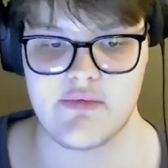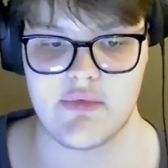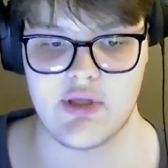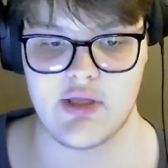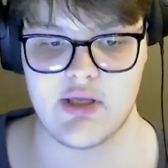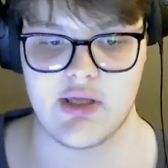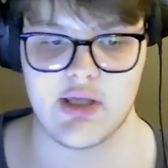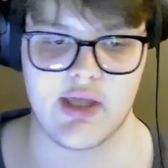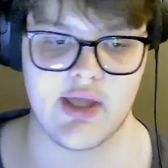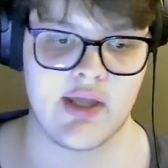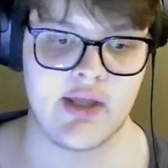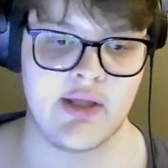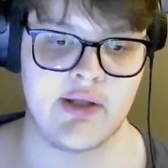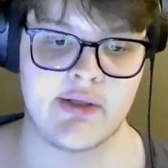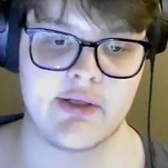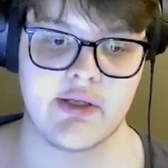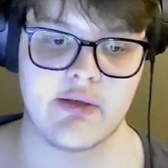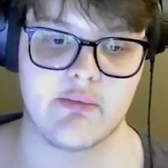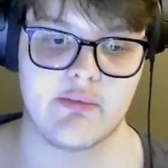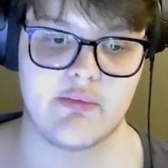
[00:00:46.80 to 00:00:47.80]

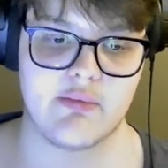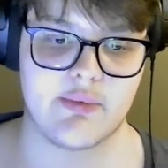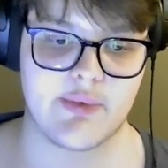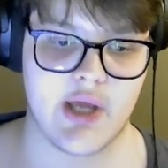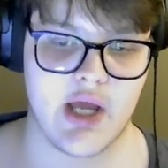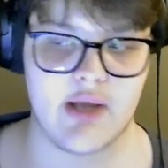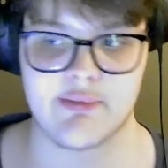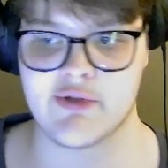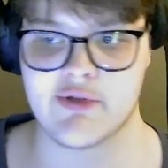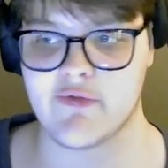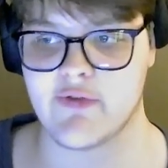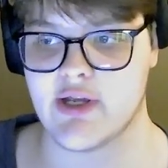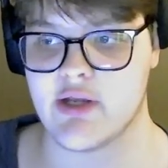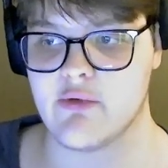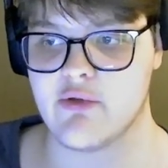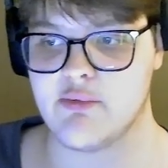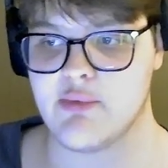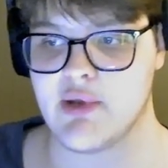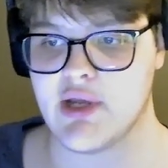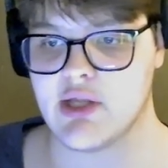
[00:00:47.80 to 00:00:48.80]
And Cap's fight
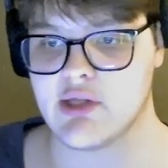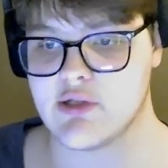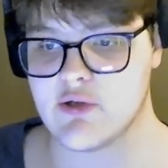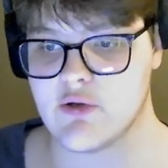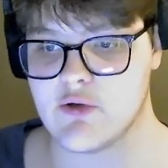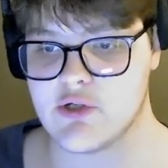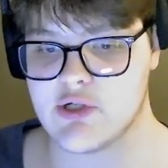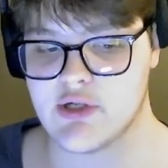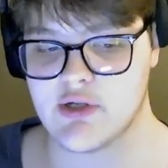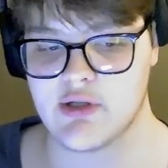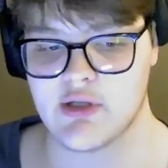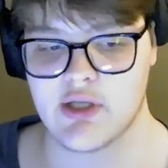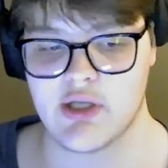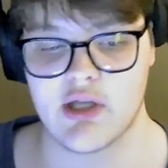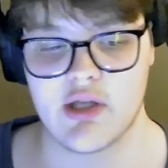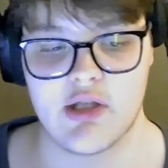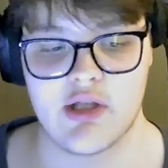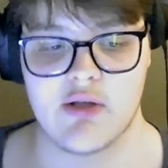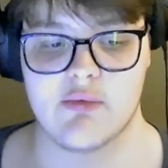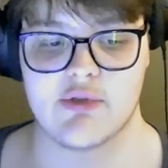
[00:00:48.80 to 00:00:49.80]
with Pantoja
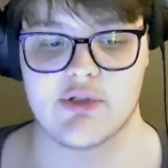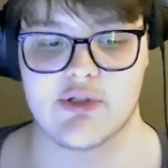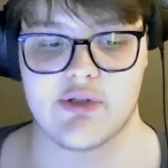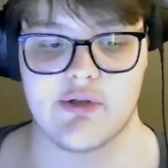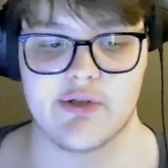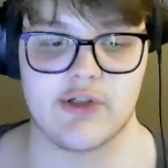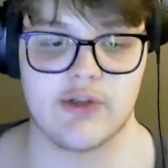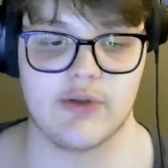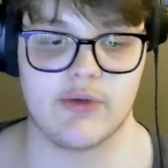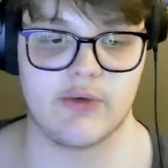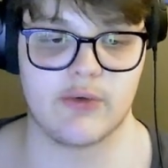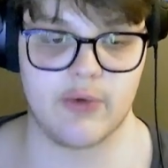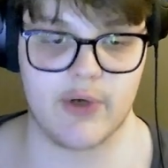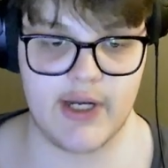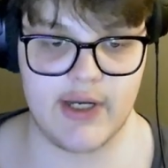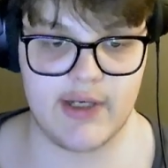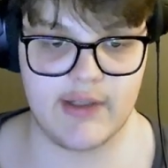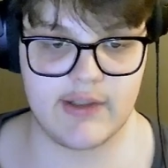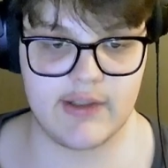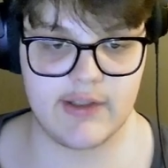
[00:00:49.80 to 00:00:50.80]
was also
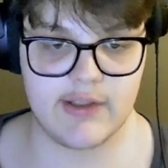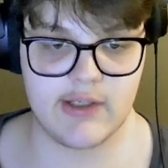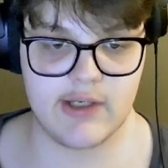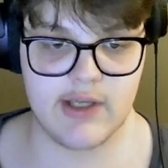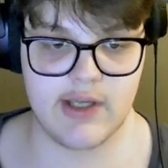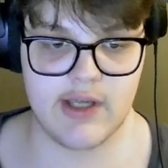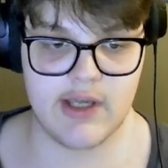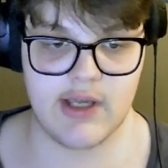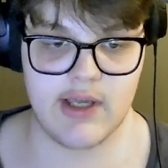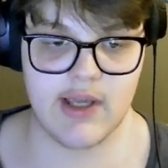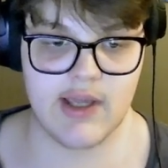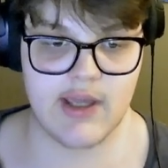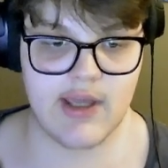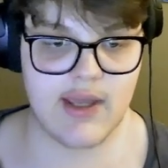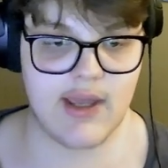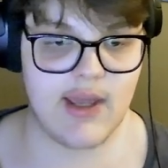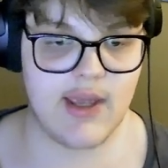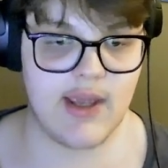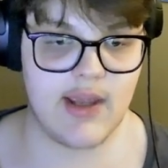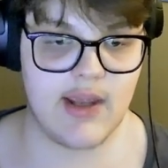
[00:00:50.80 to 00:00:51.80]
great.
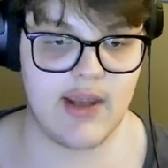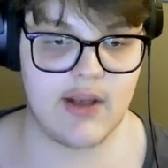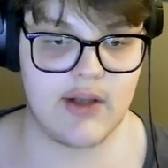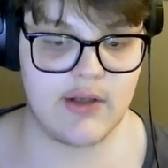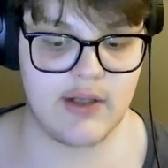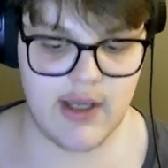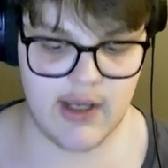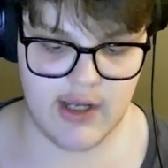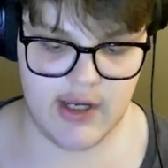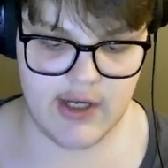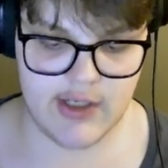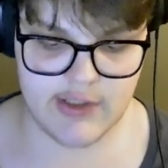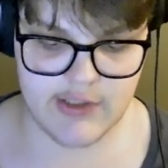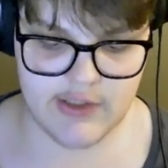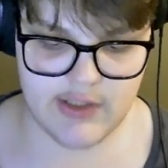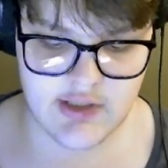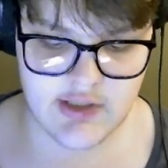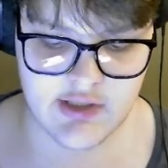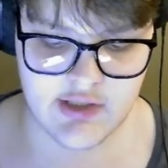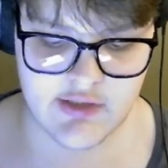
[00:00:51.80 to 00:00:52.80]
And yeah, I
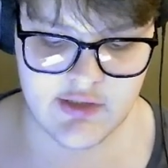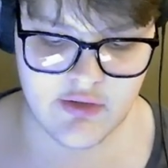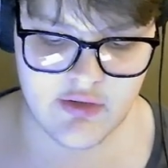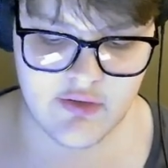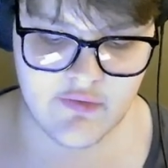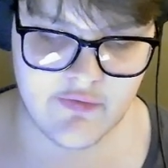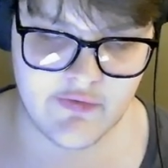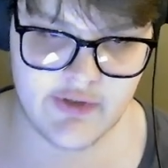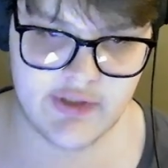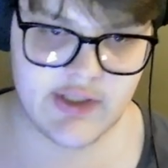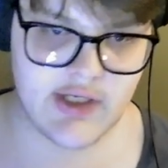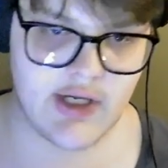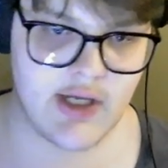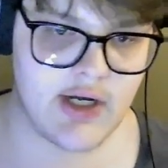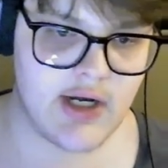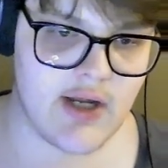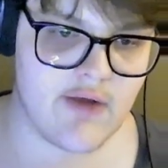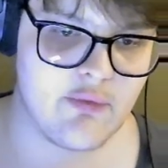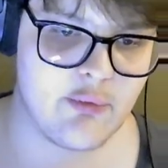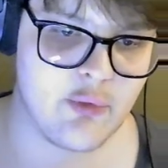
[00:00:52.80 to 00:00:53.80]
just think it's hard for this guy to
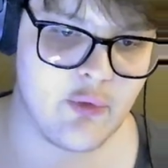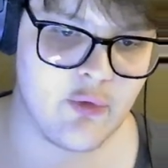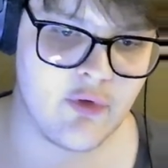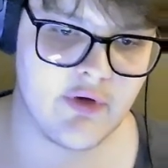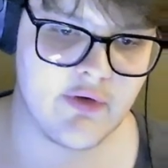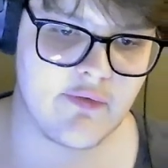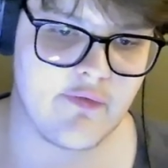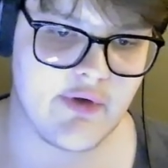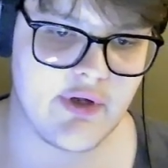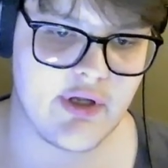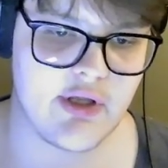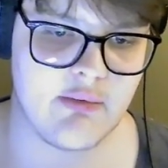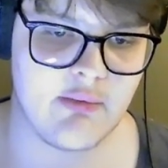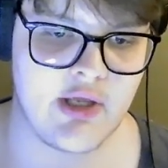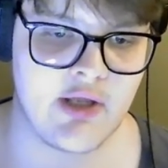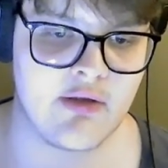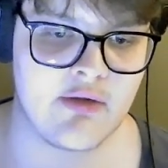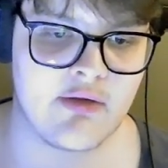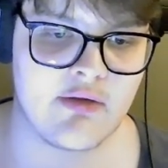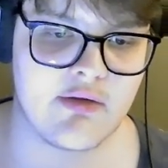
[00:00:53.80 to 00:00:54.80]
have a boring fight,
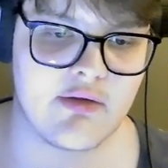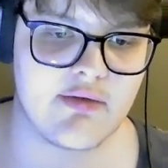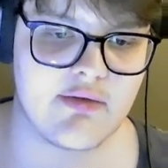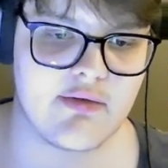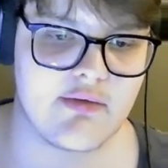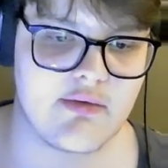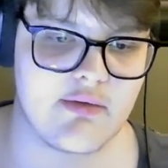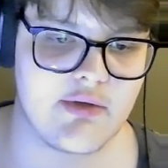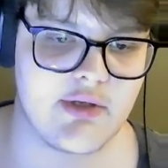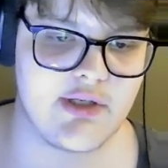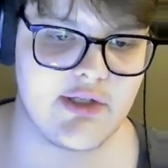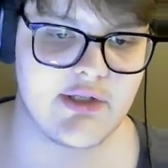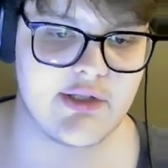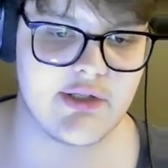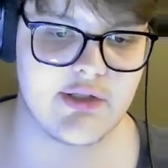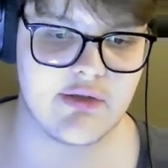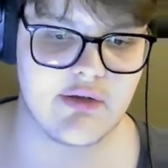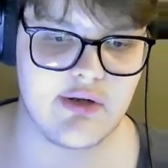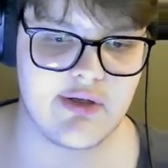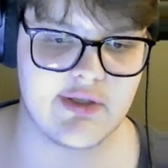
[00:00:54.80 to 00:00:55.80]
man. He's just
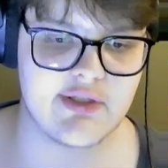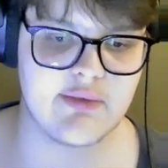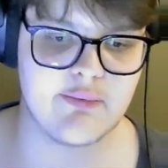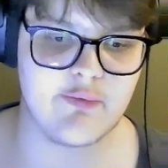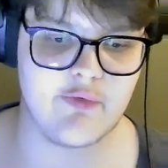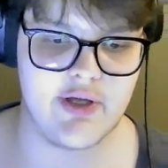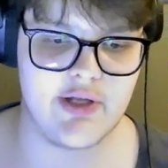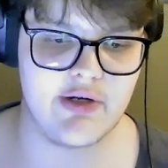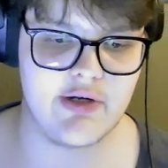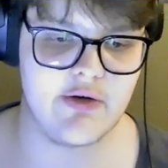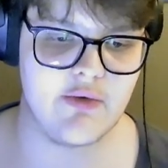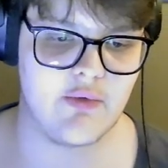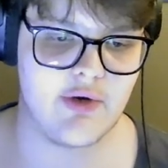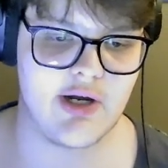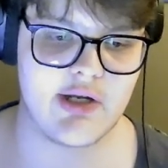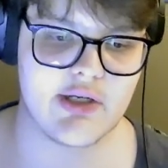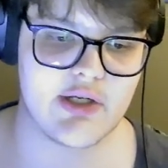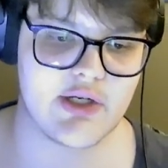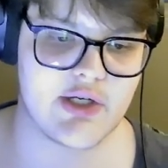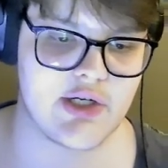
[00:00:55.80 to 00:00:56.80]
an awesome fighter to
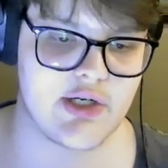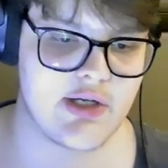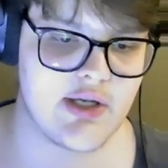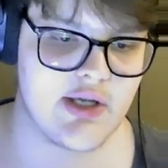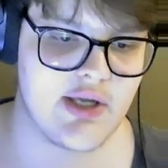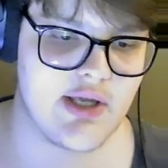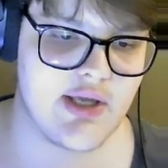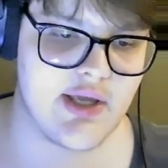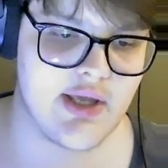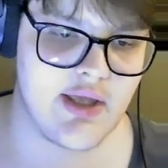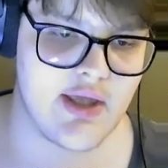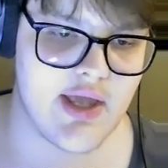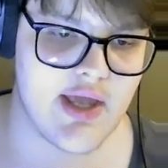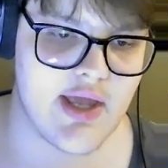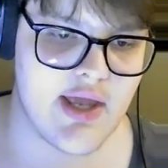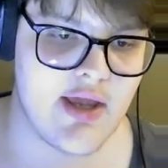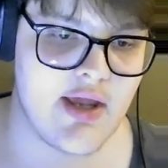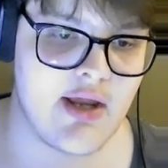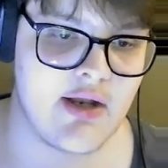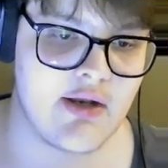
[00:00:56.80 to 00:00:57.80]
watch.
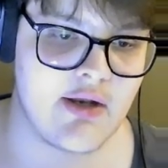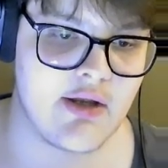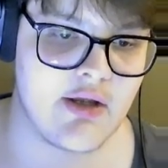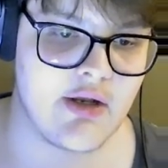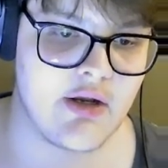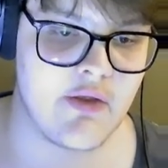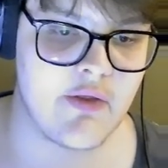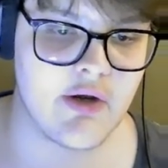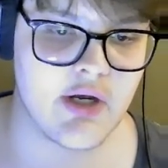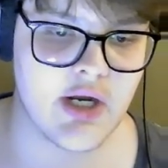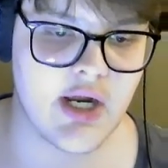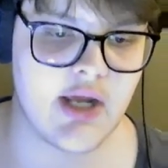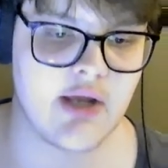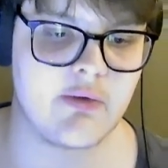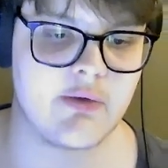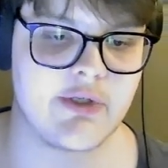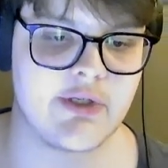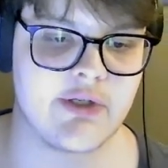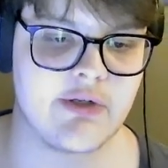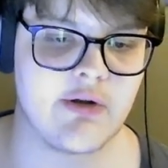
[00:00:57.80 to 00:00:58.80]
And another guy
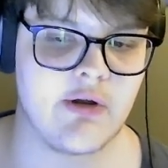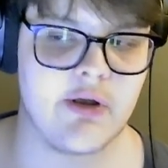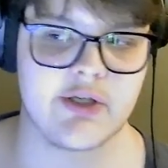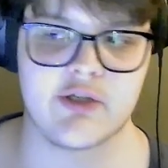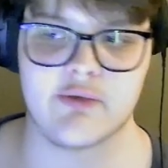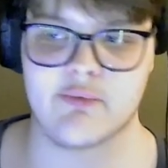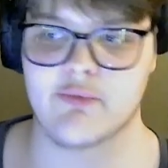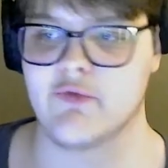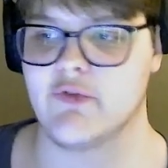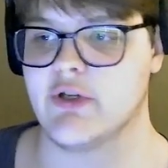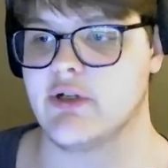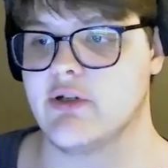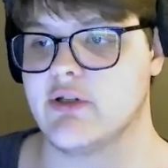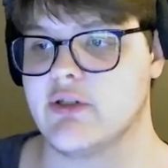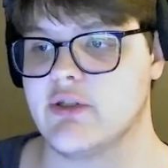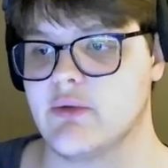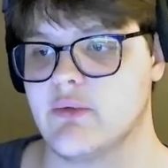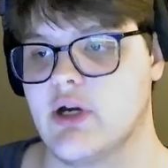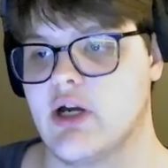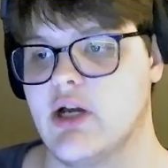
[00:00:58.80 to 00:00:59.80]
who's an awesome fighter
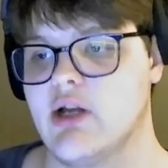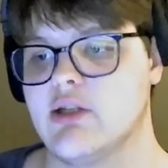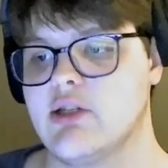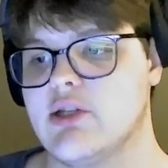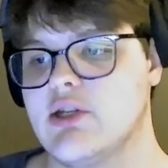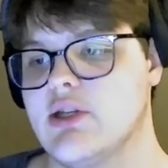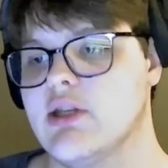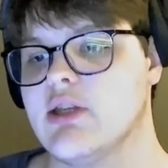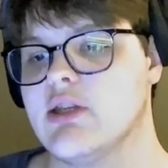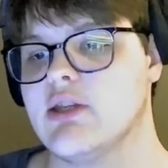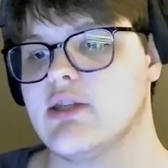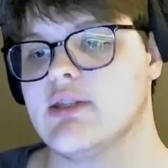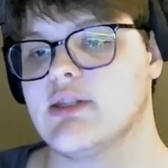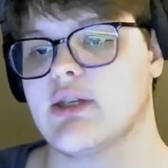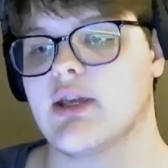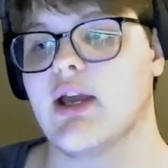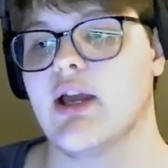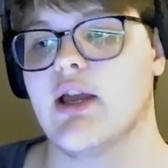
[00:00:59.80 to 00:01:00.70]
to watch is a guy